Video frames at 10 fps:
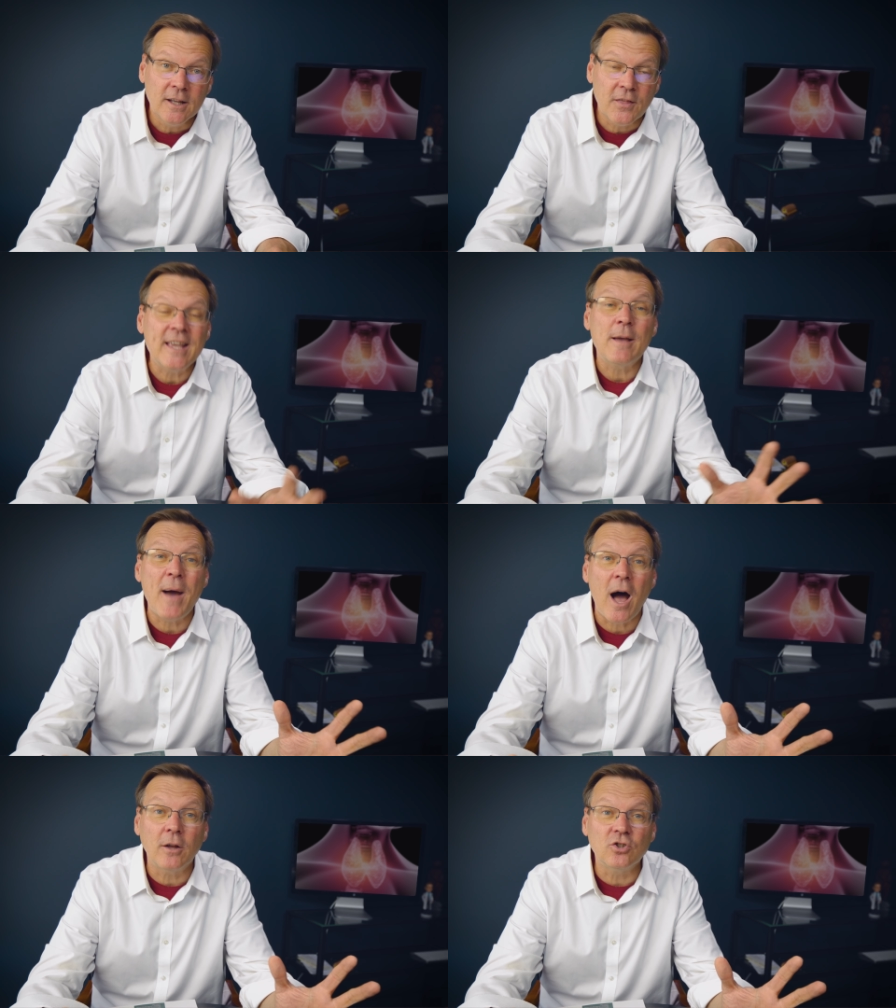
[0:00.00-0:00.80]
Think
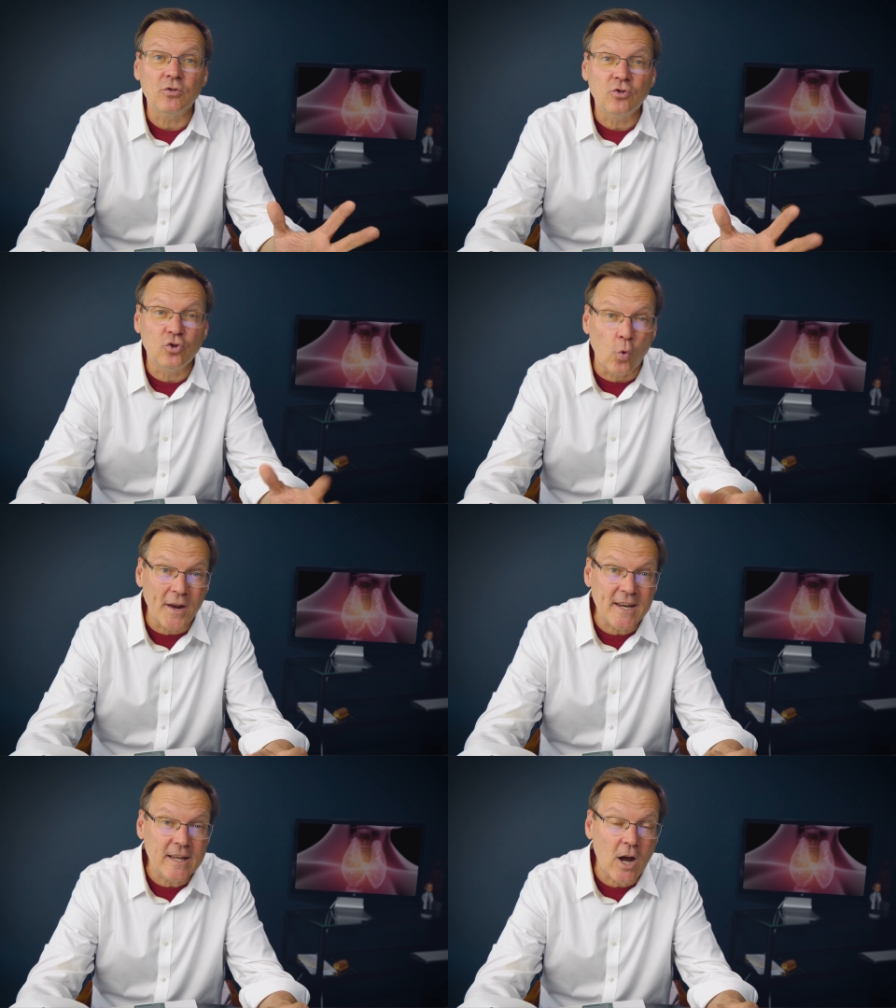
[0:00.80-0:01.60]
about
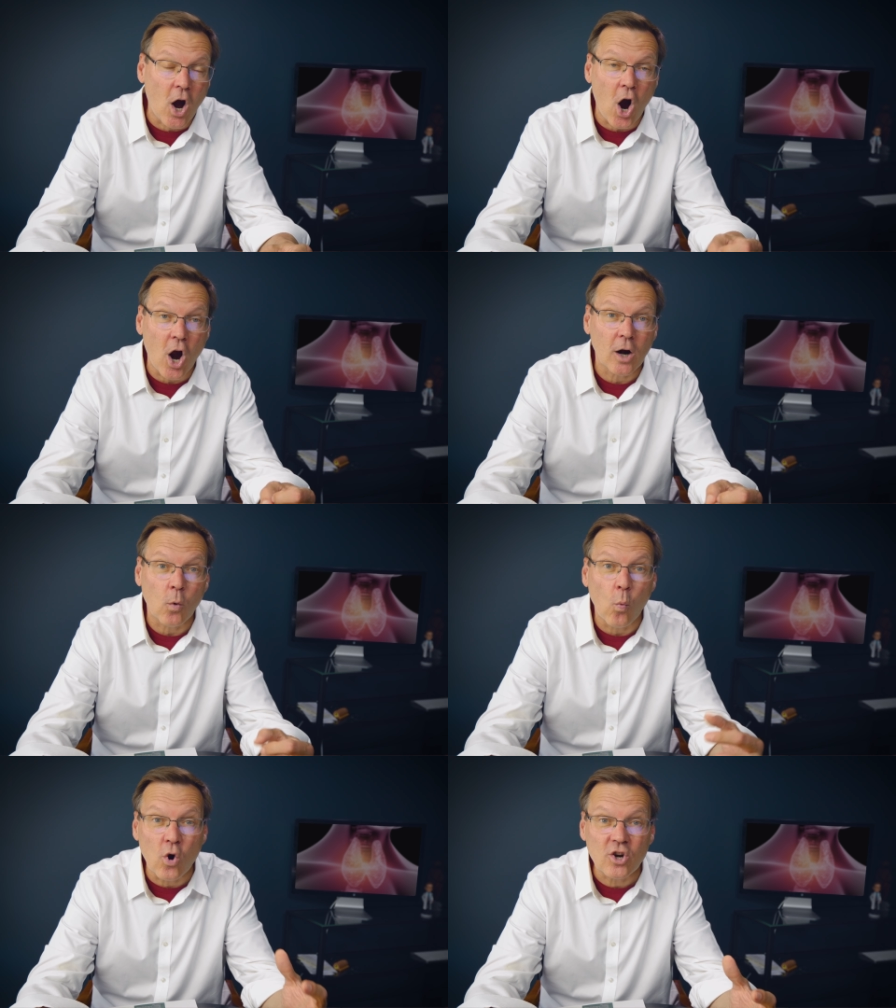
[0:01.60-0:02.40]
joining
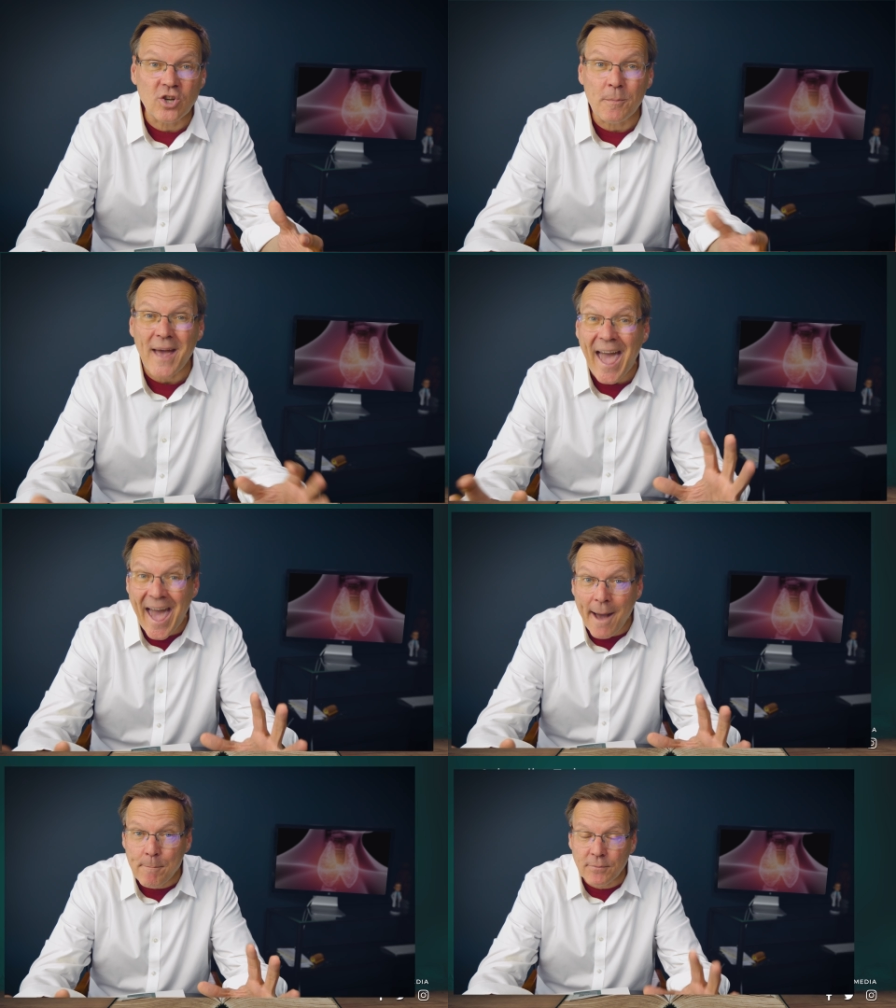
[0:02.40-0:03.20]
our worship
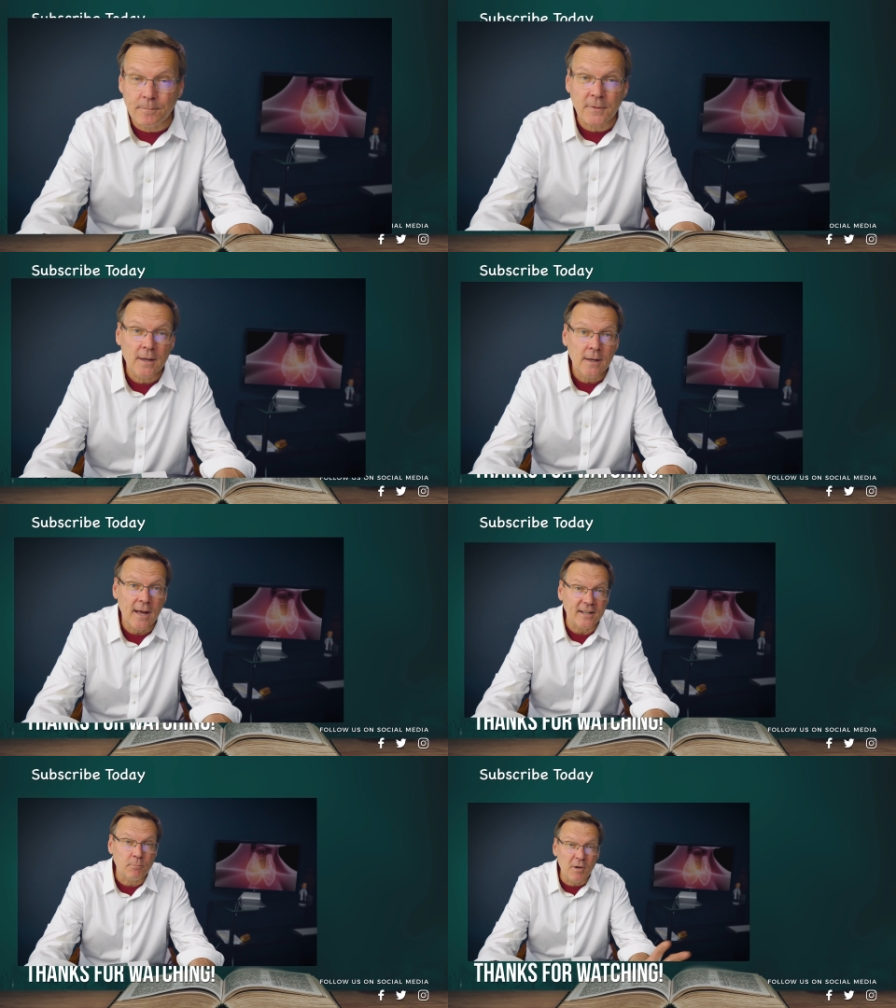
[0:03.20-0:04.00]
app
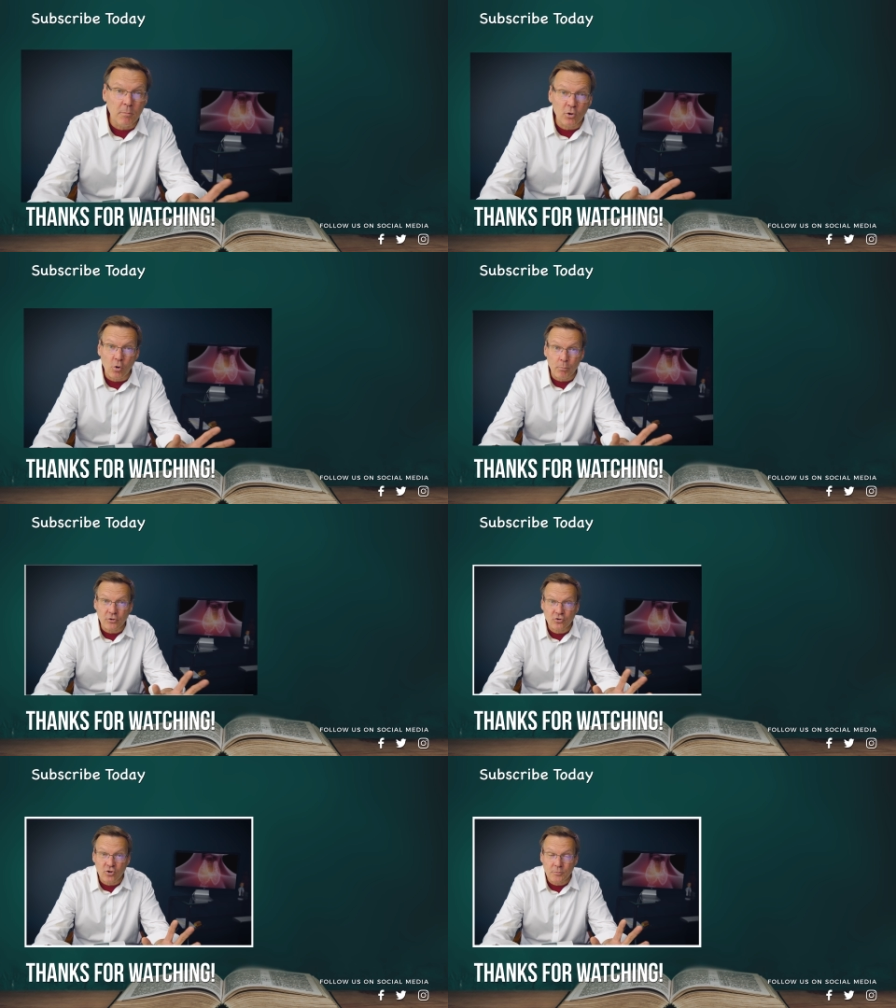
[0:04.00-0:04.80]
at
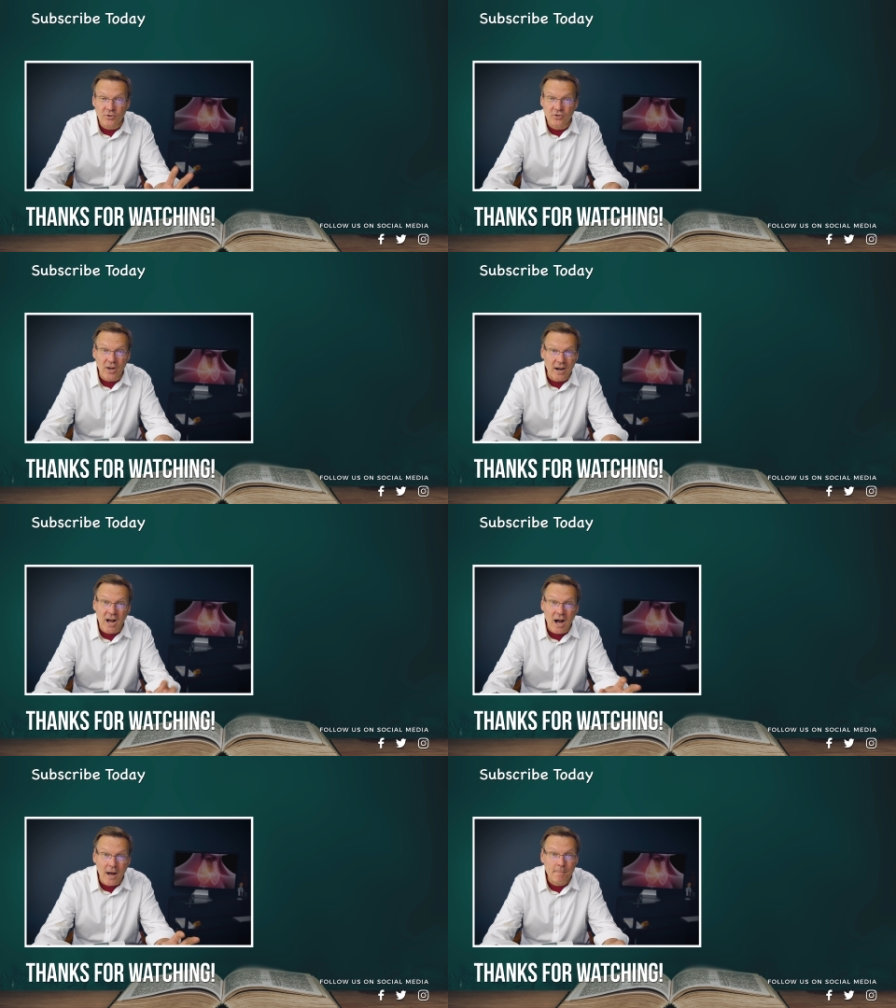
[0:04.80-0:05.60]

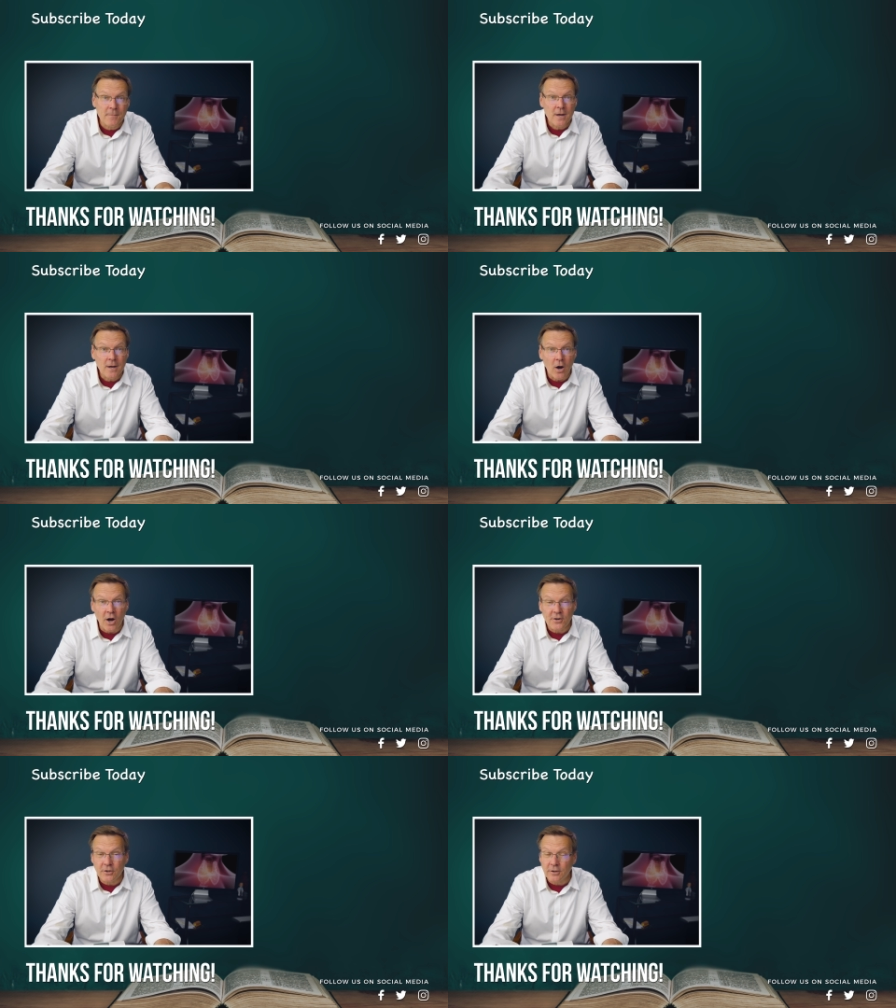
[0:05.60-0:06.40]
biblicalprescriptions.com
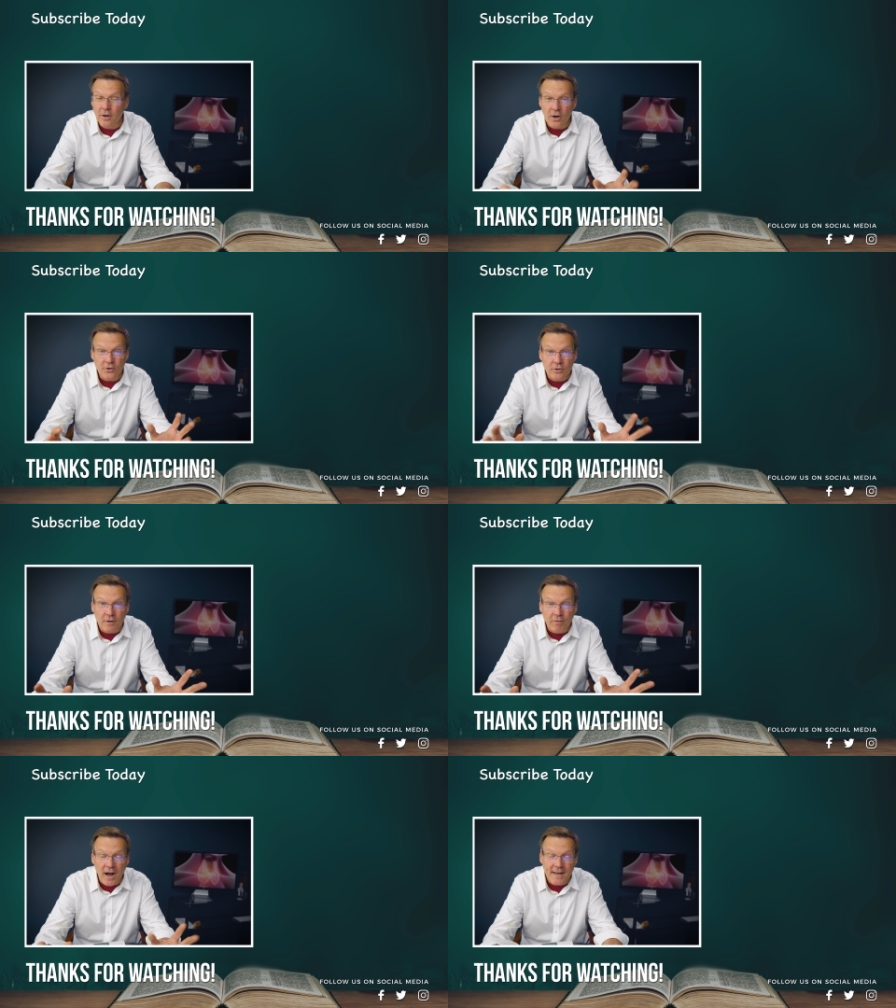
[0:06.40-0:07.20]
on your
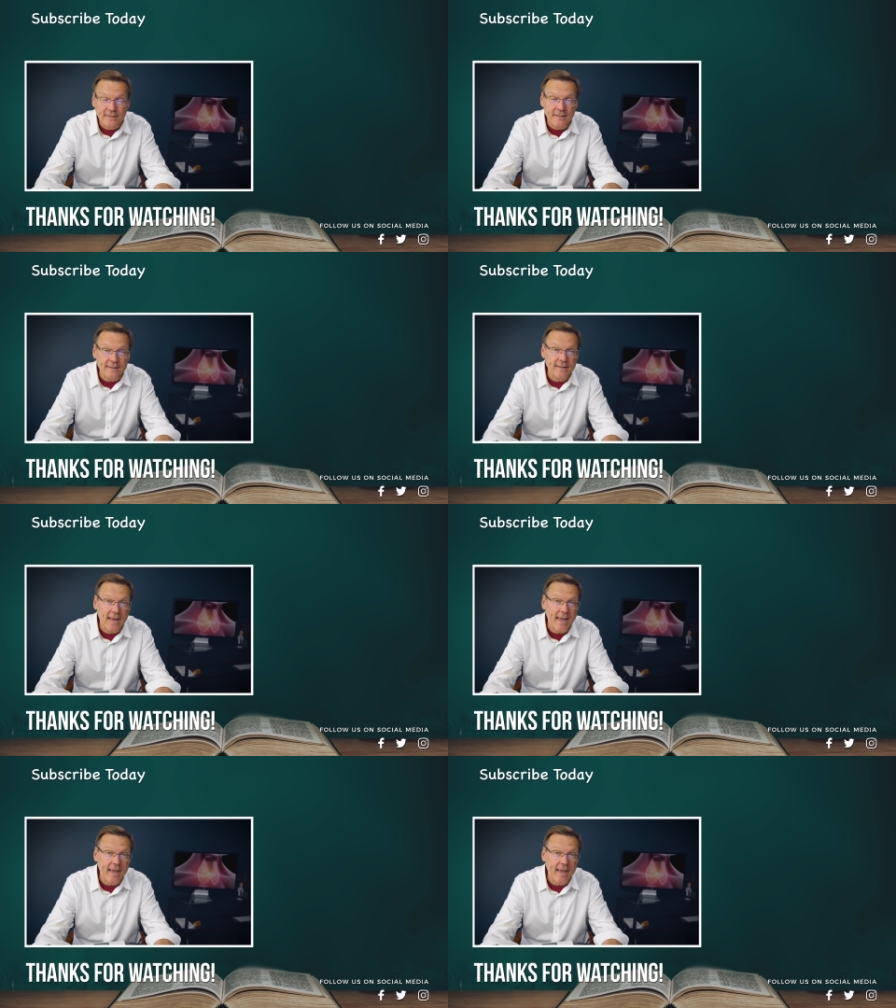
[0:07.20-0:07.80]
devices.